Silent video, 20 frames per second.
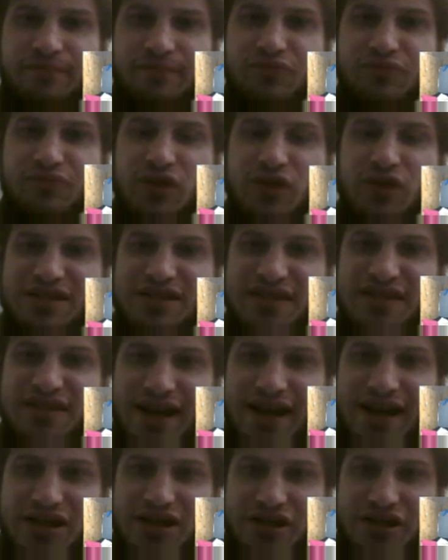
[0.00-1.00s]

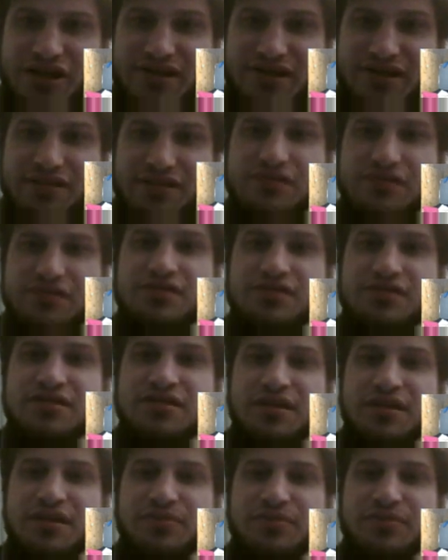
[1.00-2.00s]
transactions
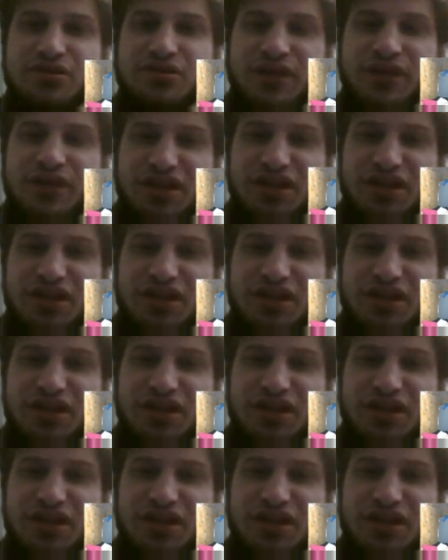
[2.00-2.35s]
between